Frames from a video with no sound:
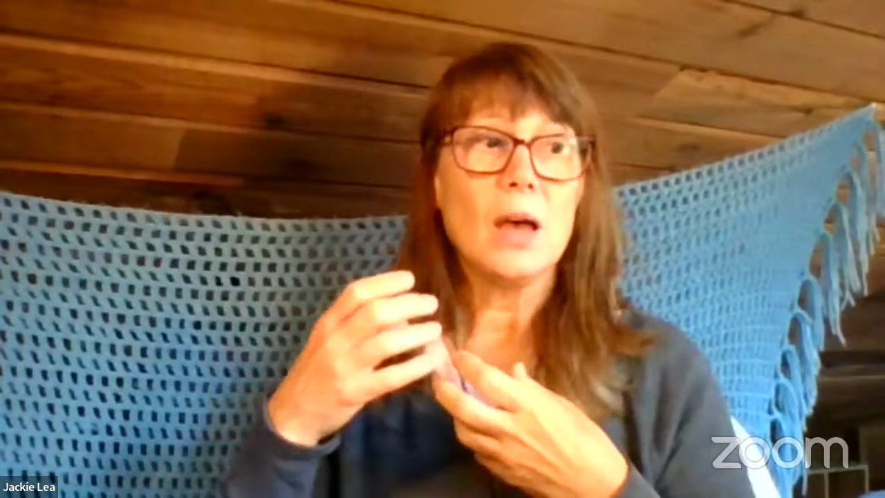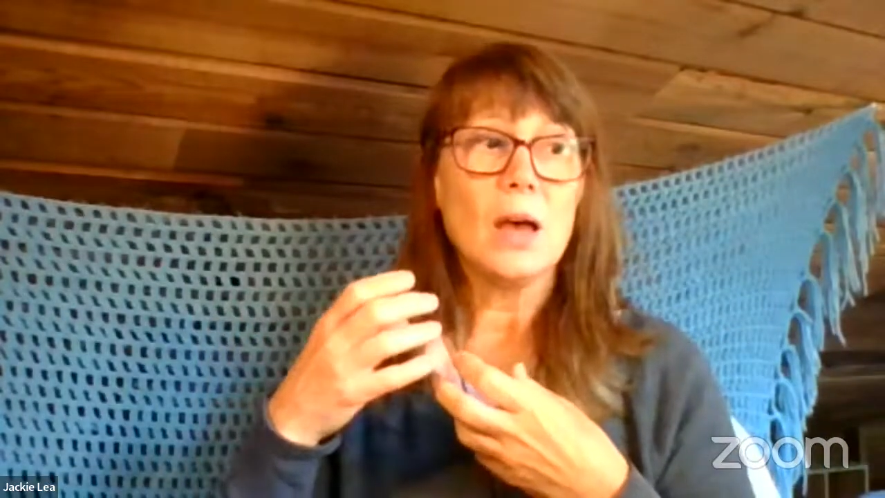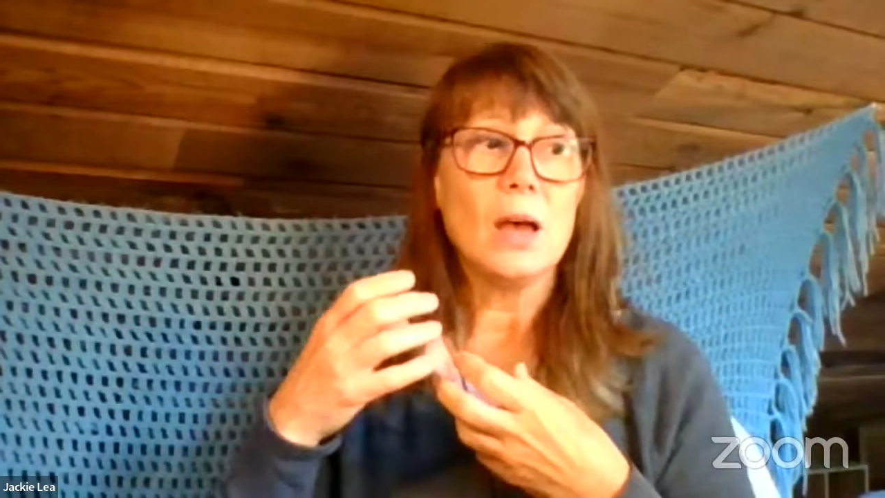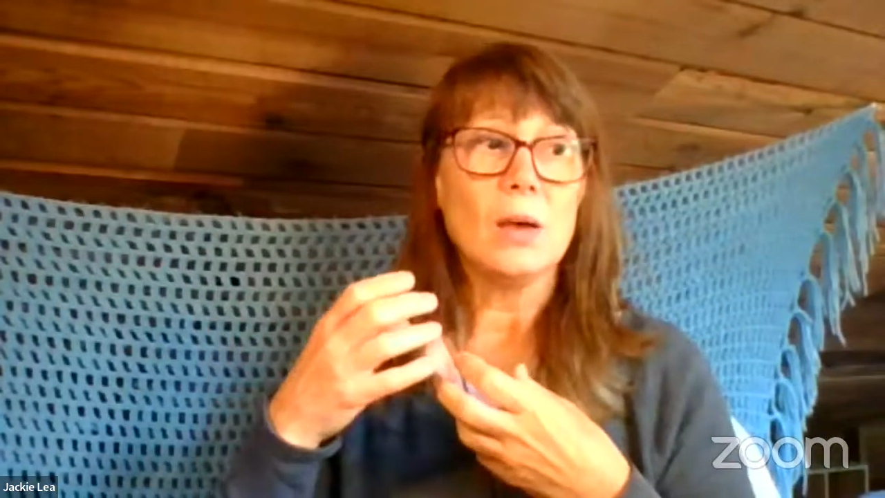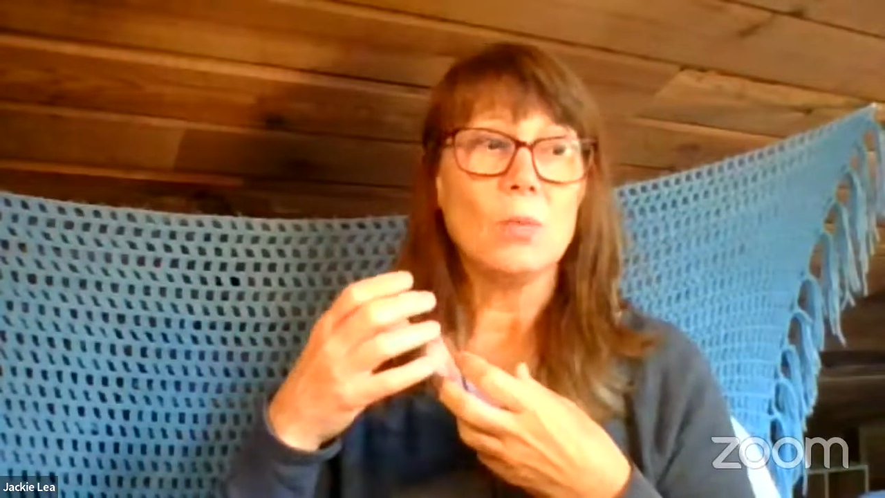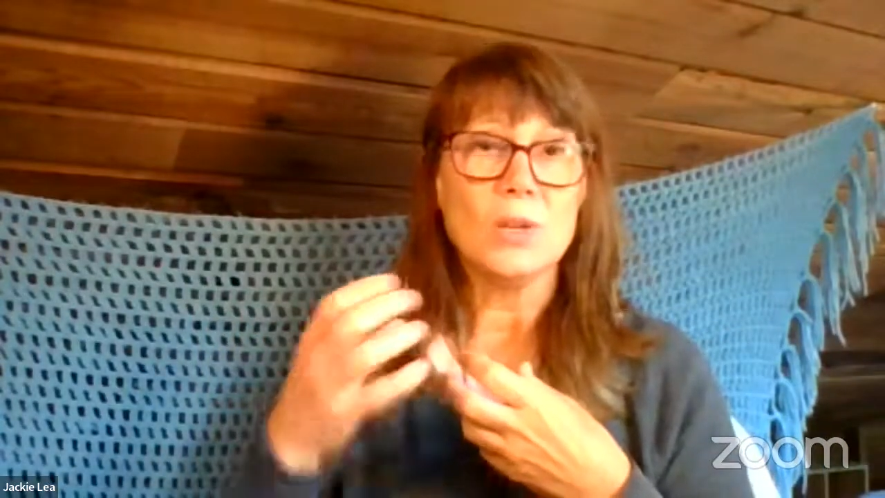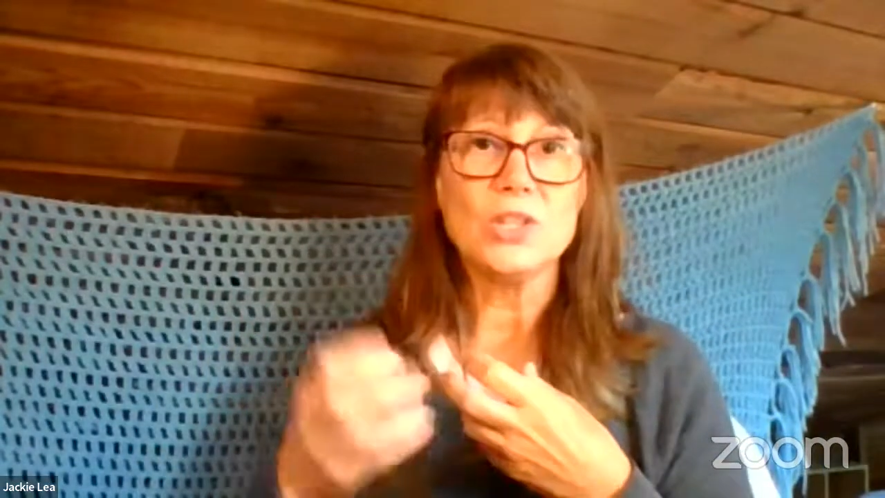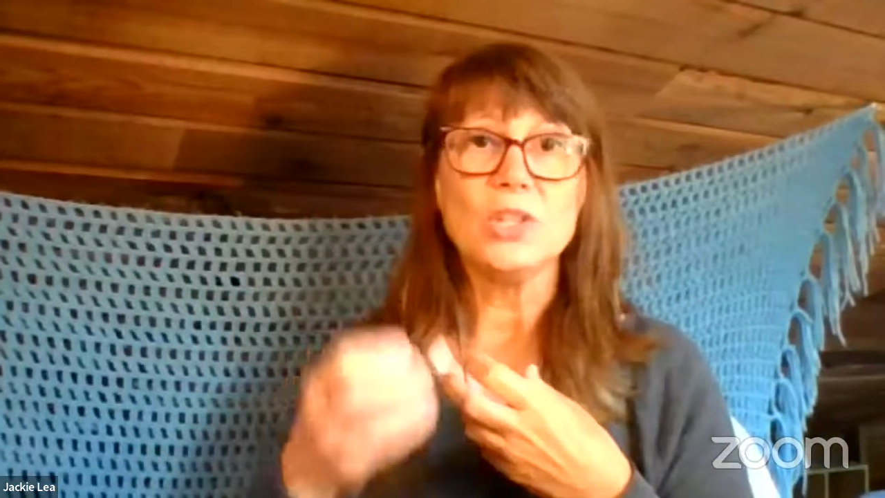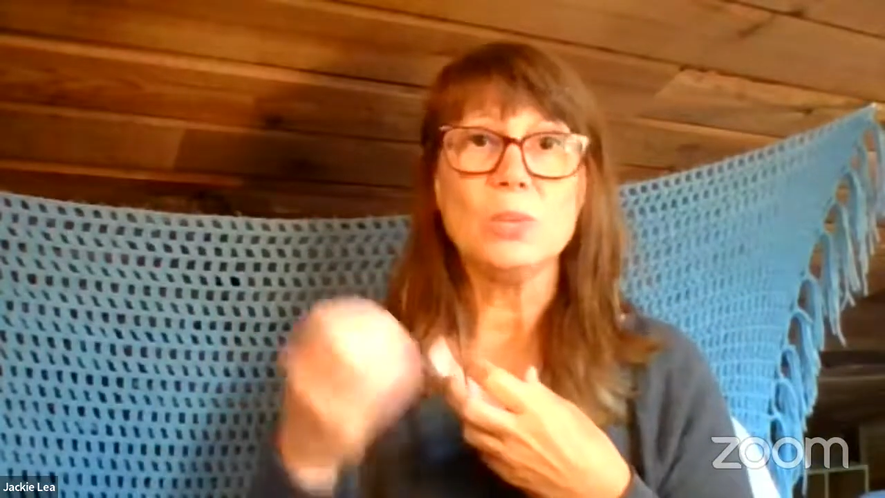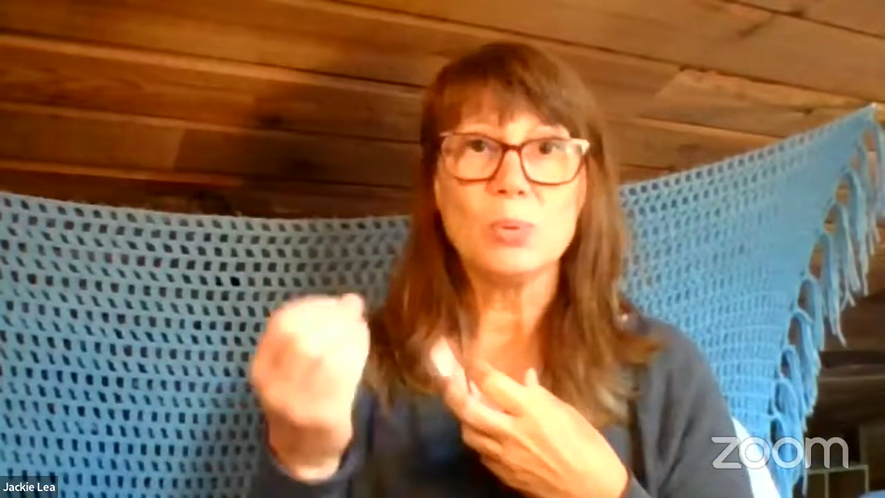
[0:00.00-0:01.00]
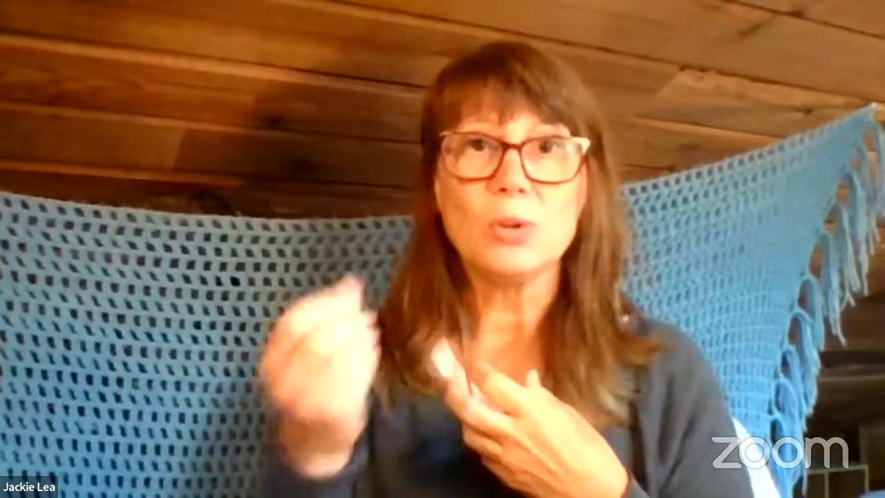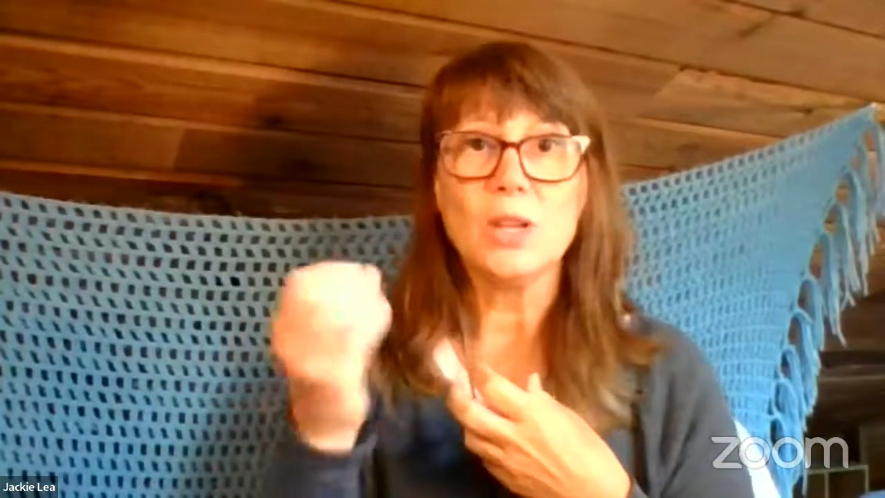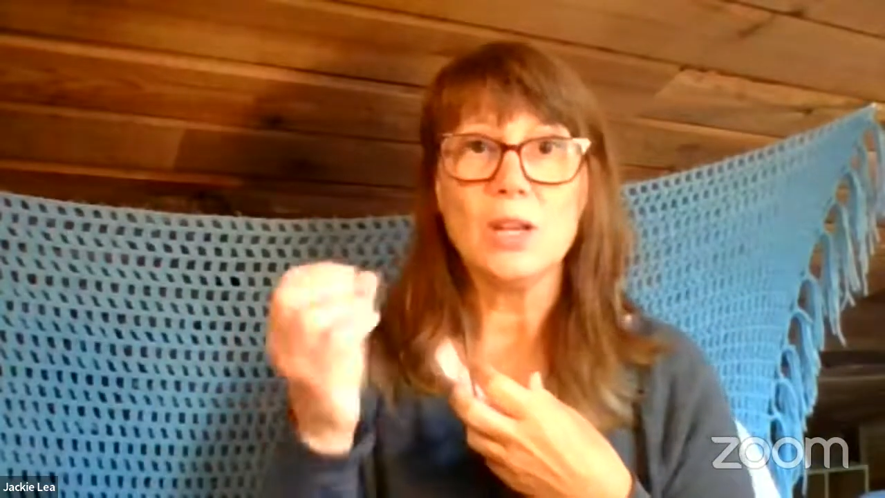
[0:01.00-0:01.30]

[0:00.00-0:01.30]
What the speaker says: once you put